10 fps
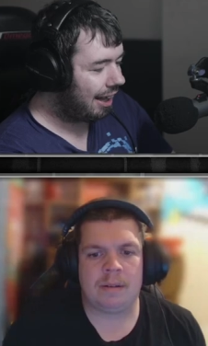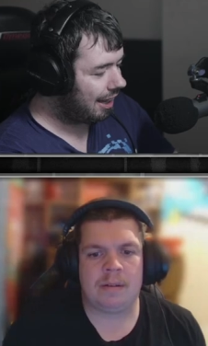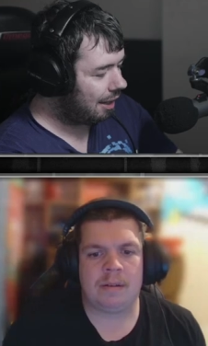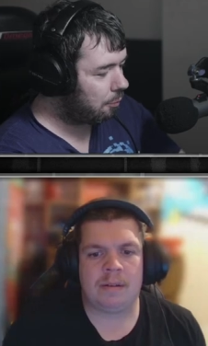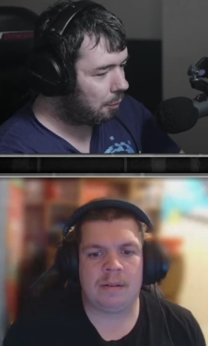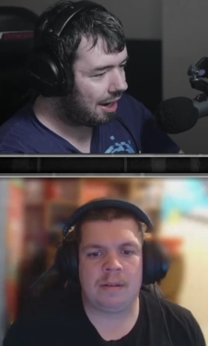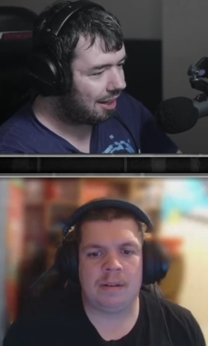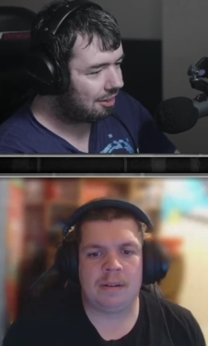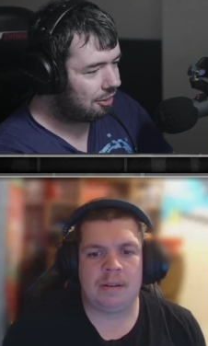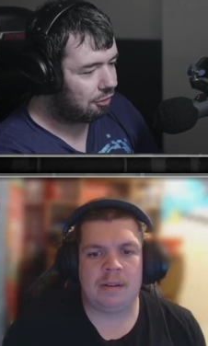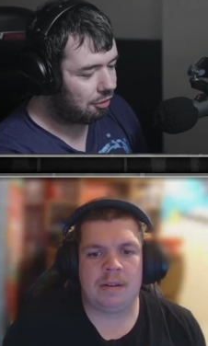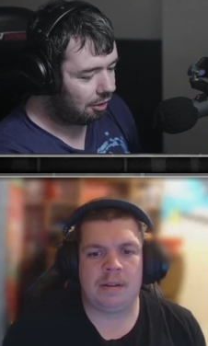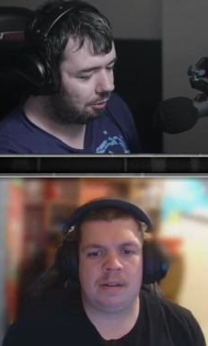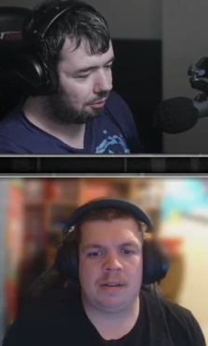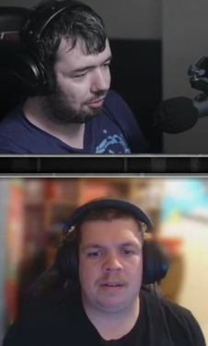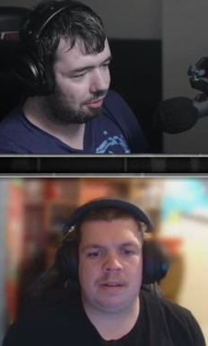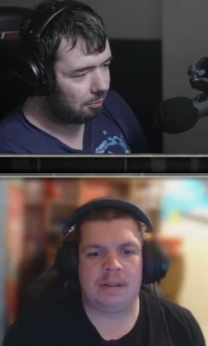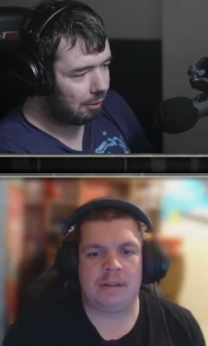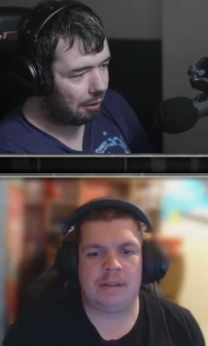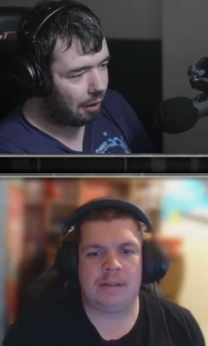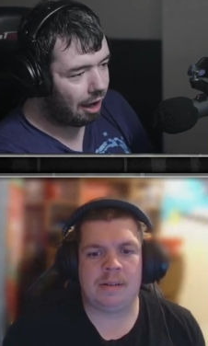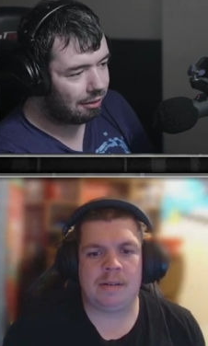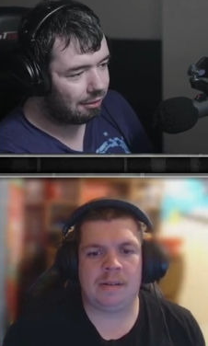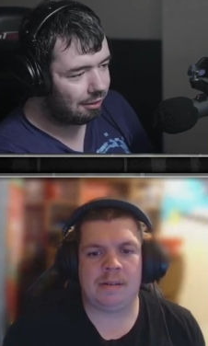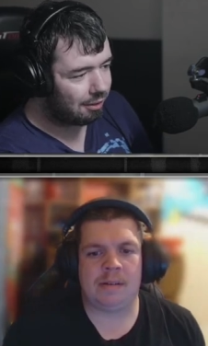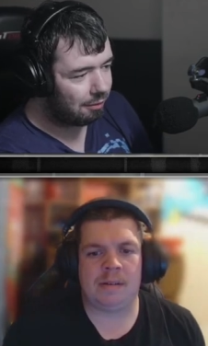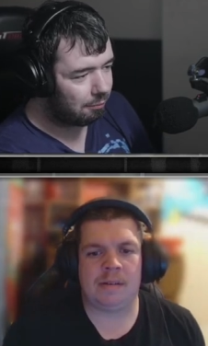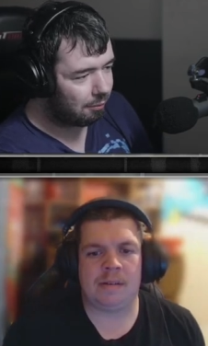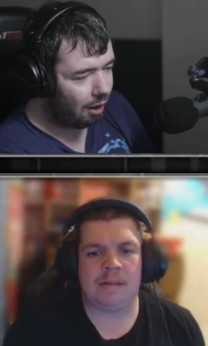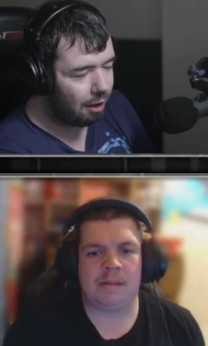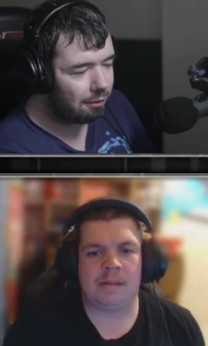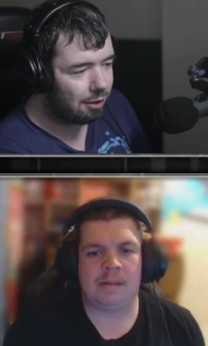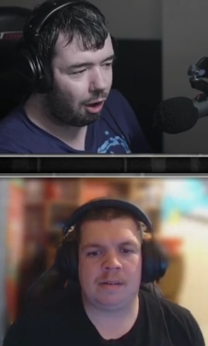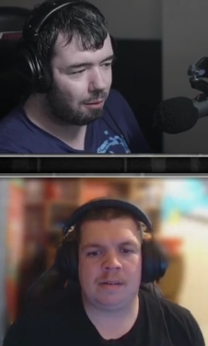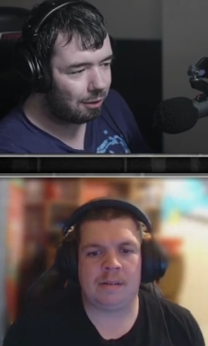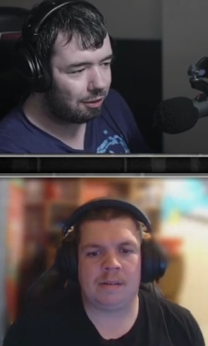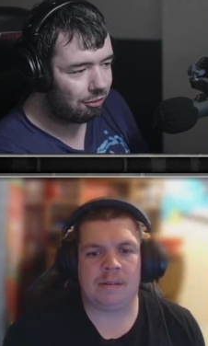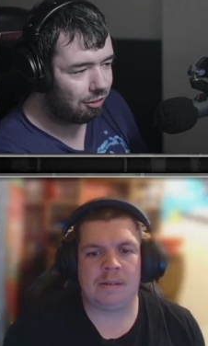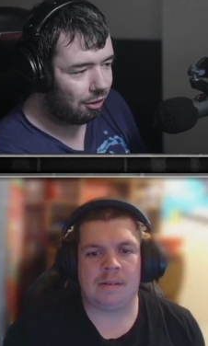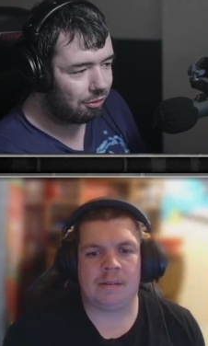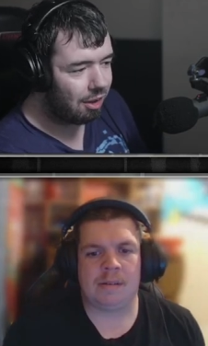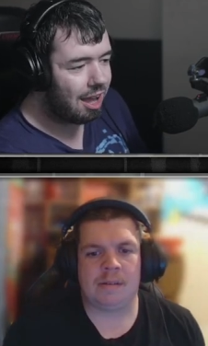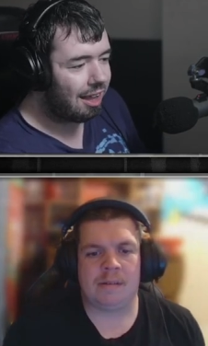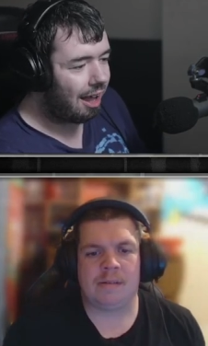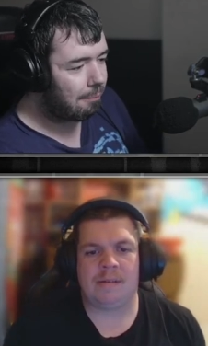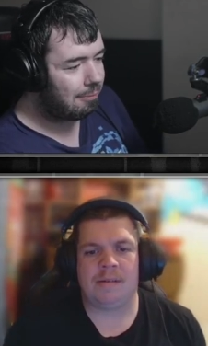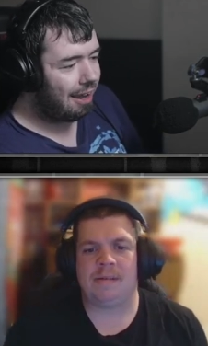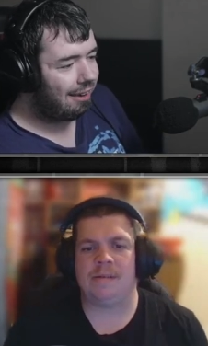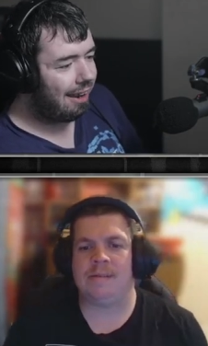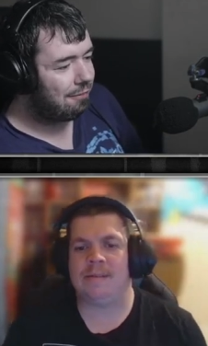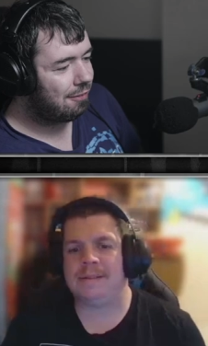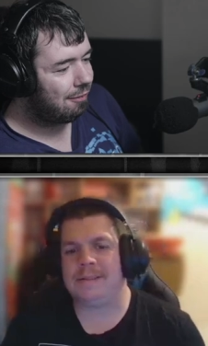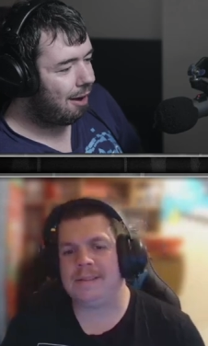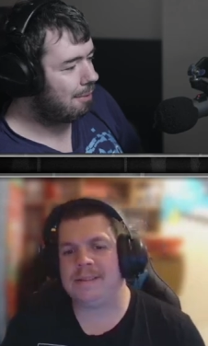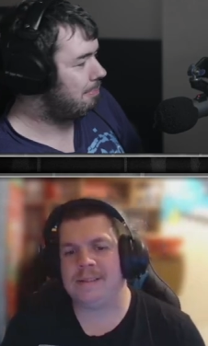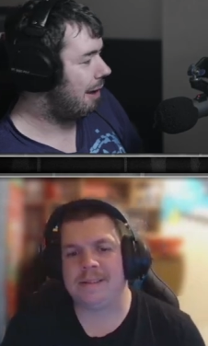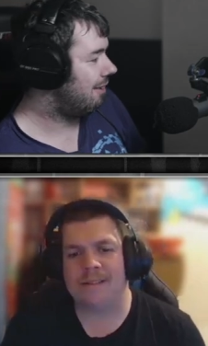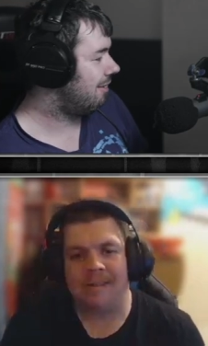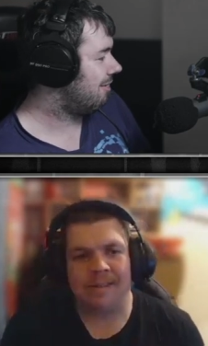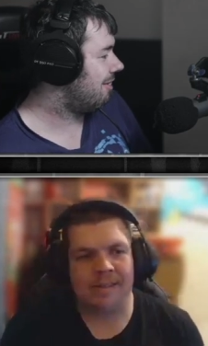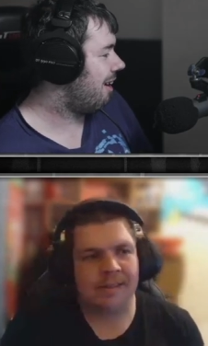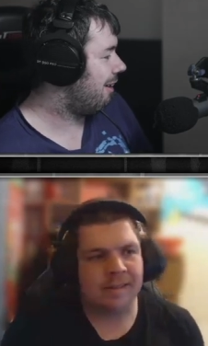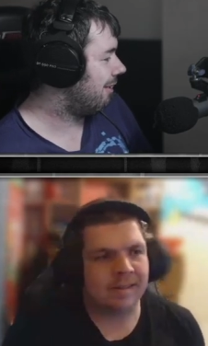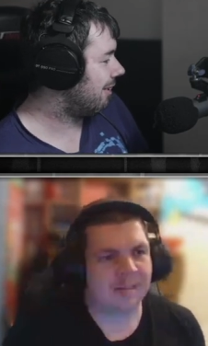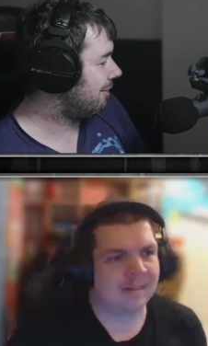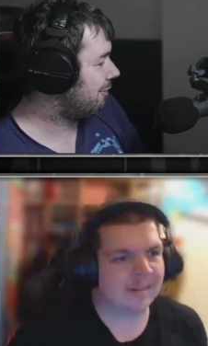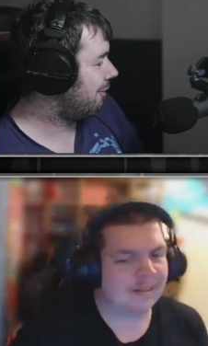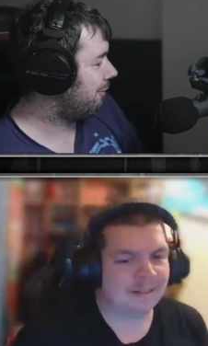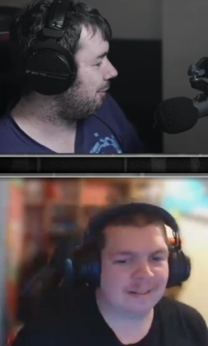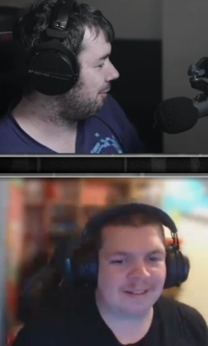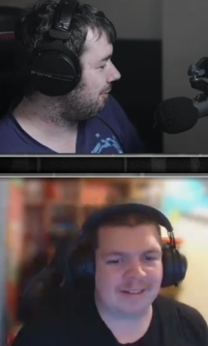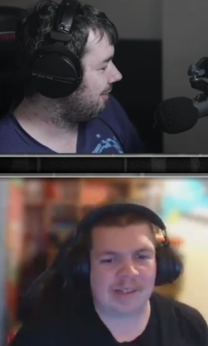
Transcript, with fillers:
Speaker 1: okay, weird controls, well, uncommon controls. Up, down, left and right buttons are the controls.